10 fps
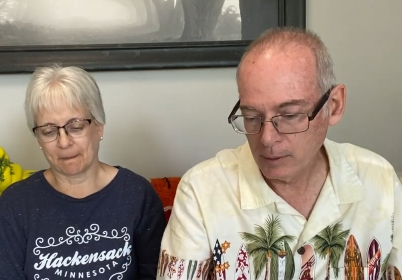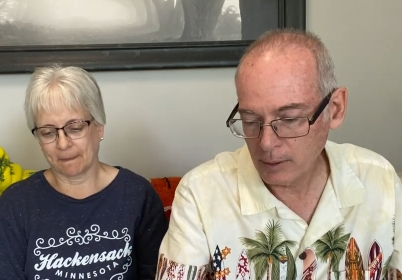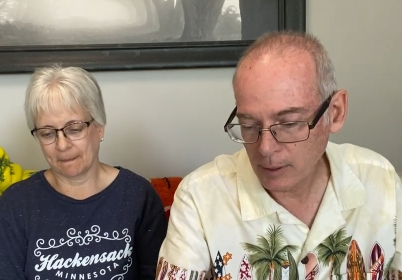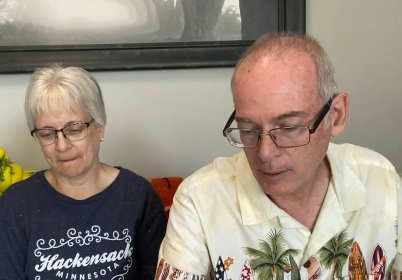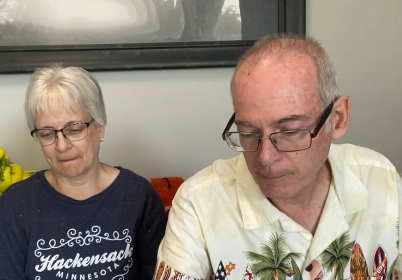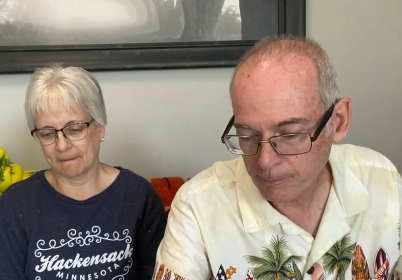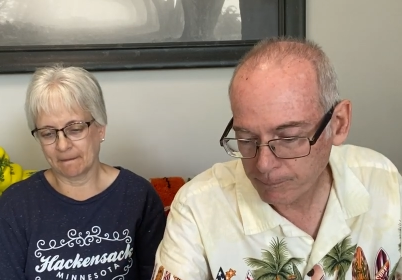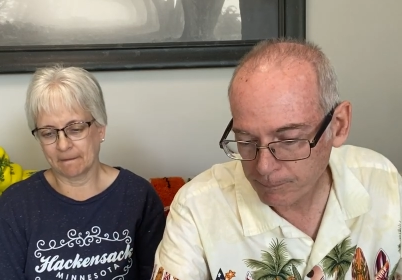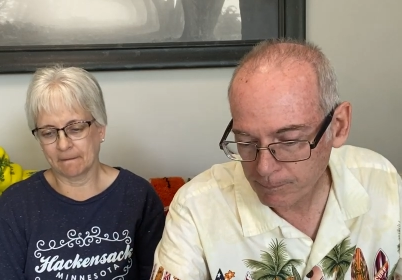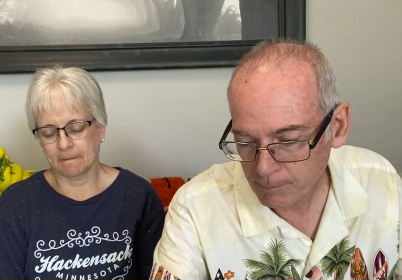Speaker 1: Um,
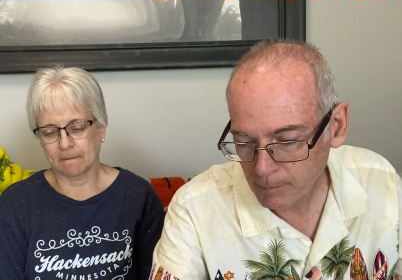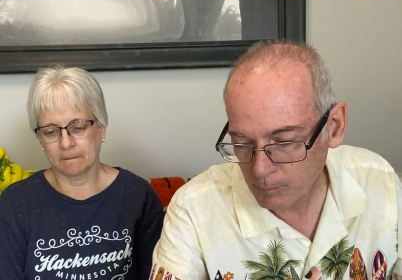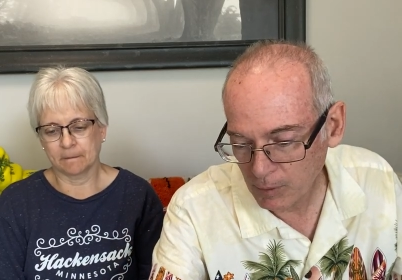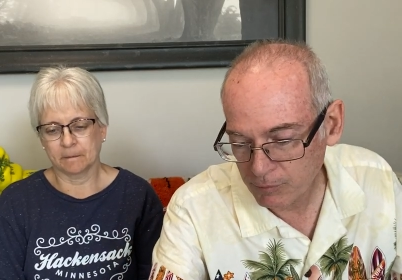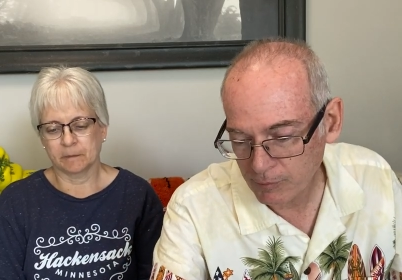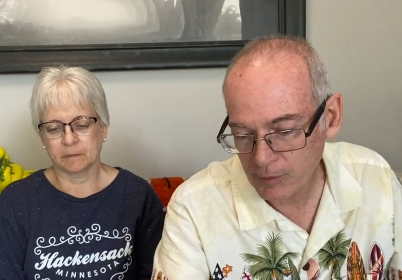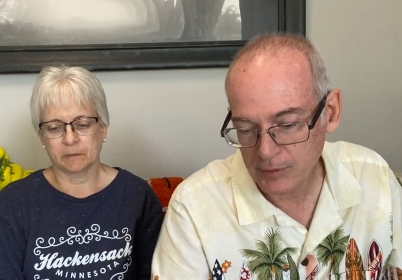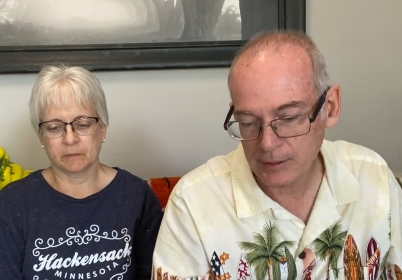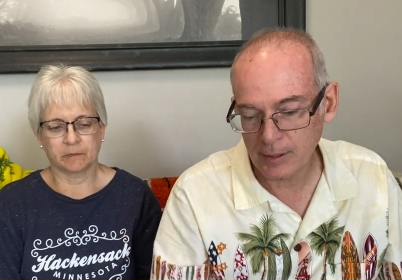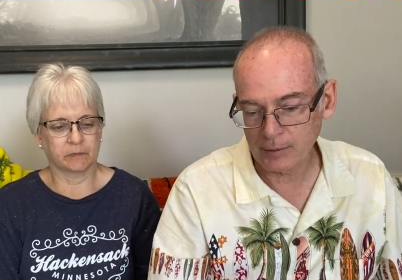but for
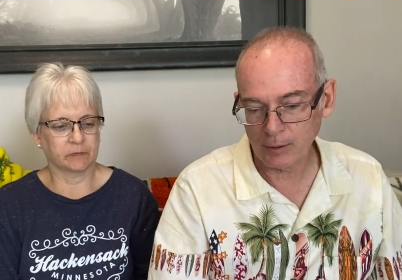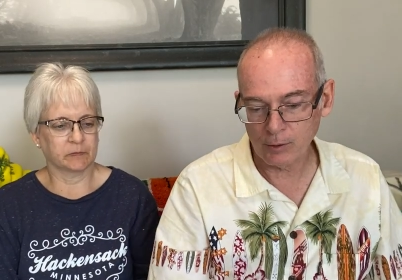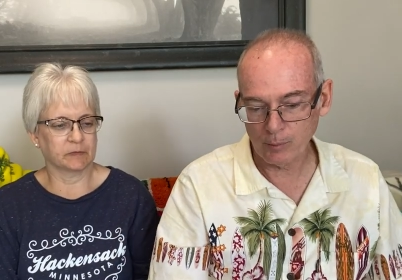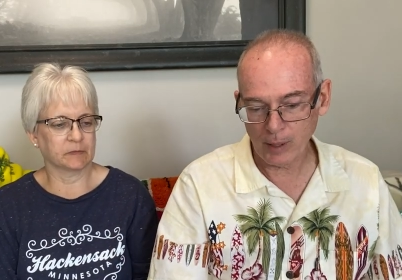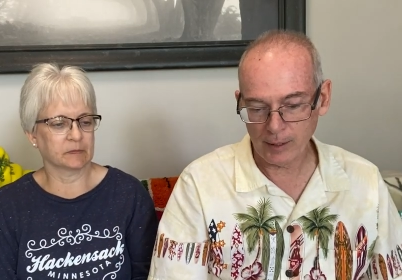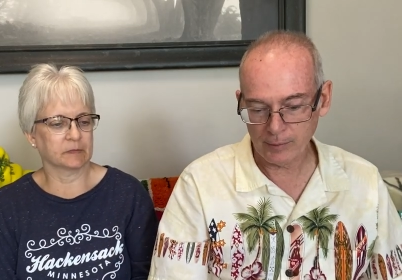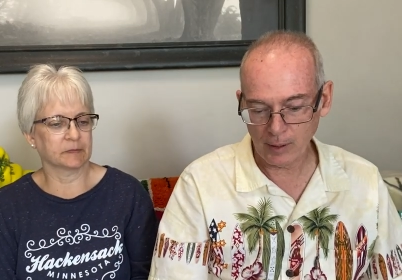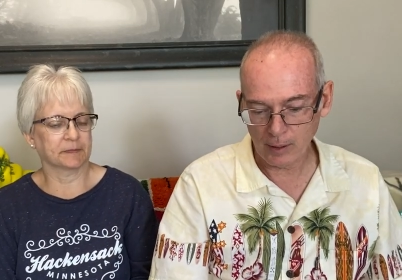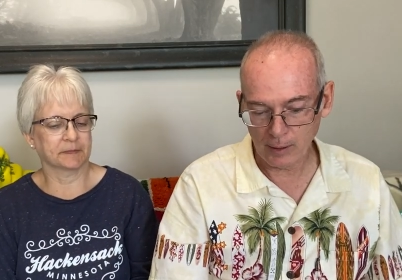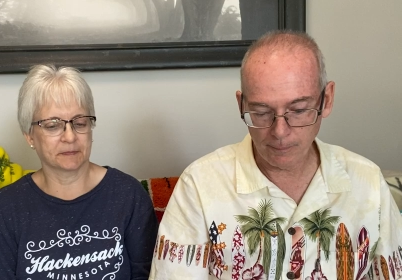50 cents, I couldn't pass
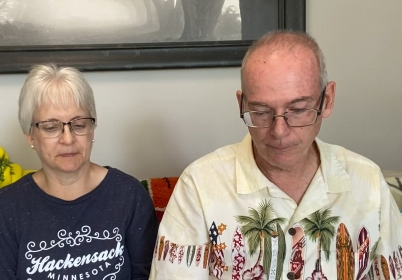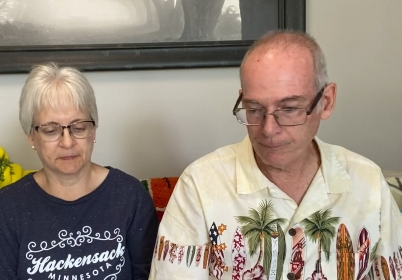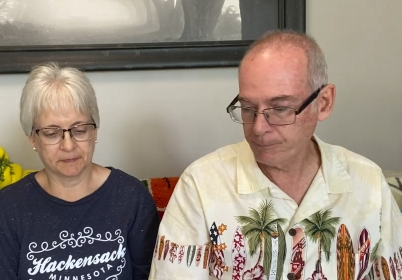that up.